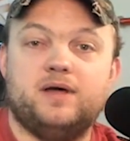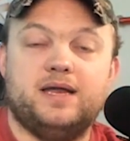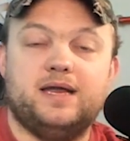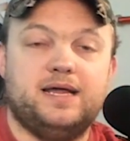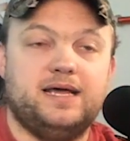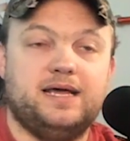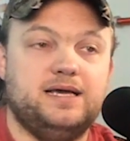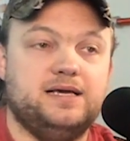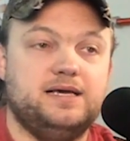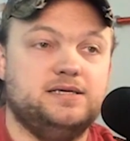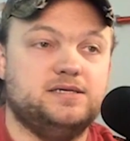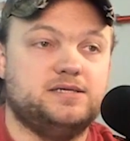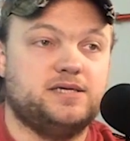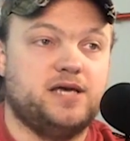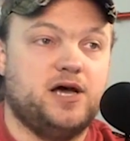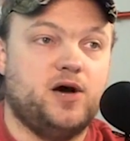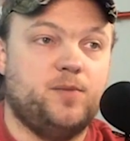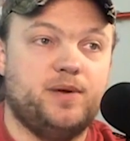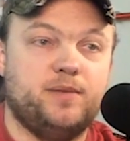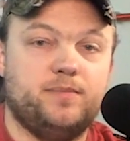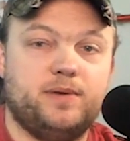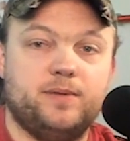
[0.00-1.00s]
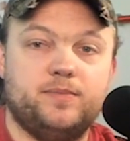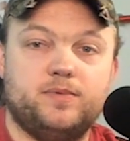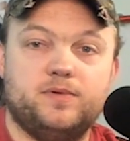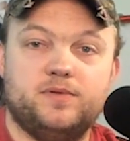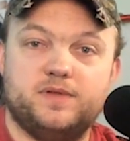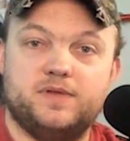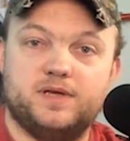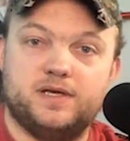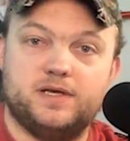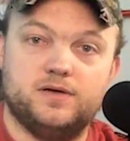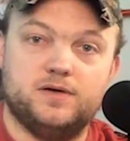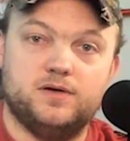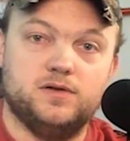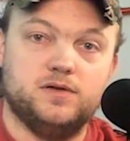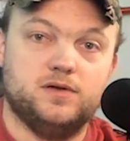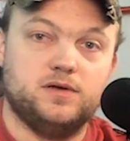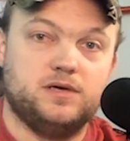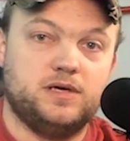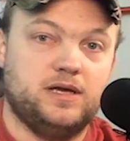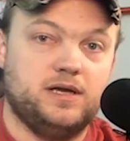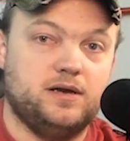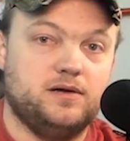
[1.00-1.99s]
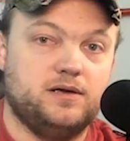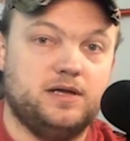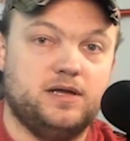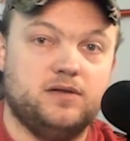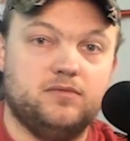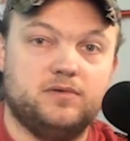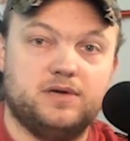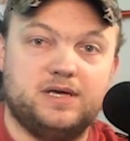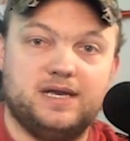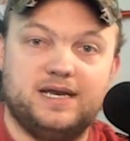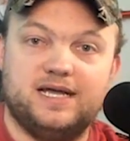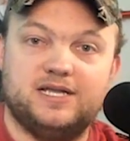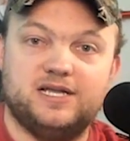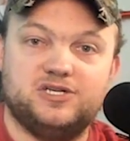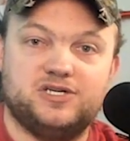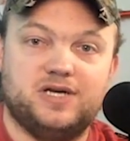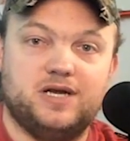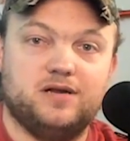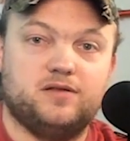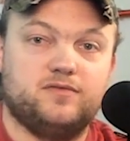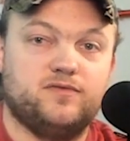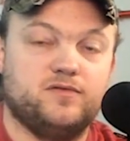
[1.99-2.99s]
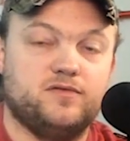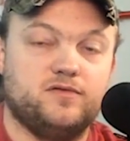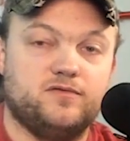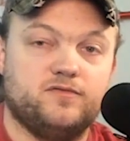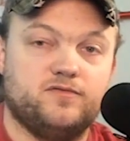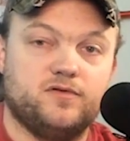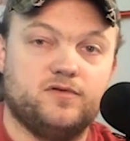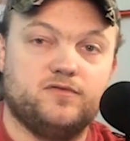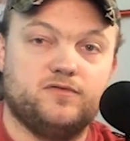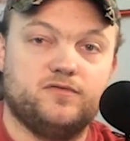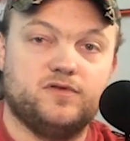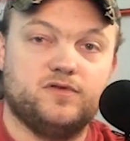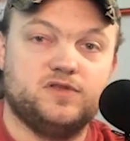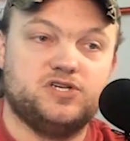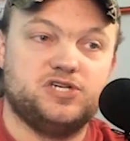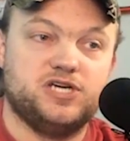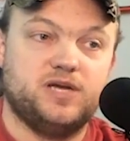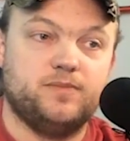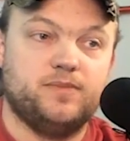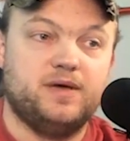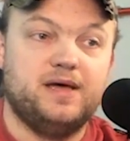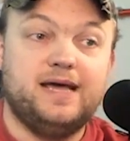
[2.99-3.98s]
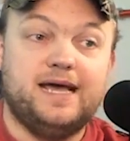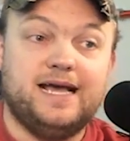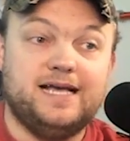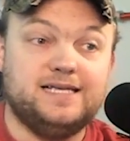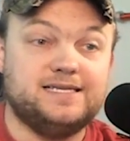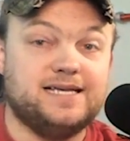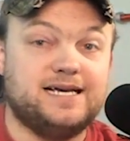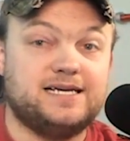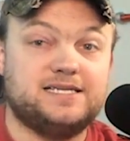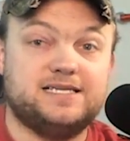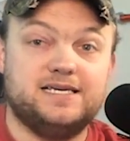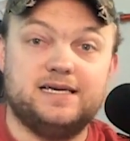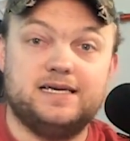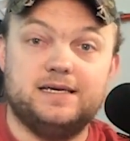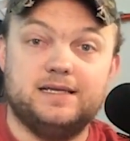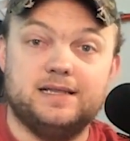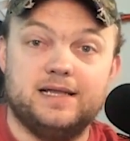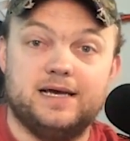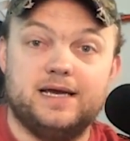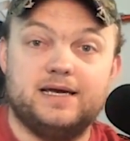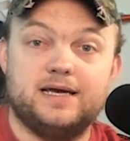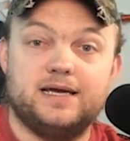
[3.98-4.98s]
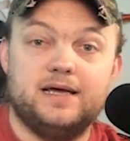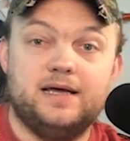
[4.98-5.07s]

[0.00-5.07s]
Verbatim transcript: and he's helping people in the guild, you know, getting enchants for the cheap. He's actually, like,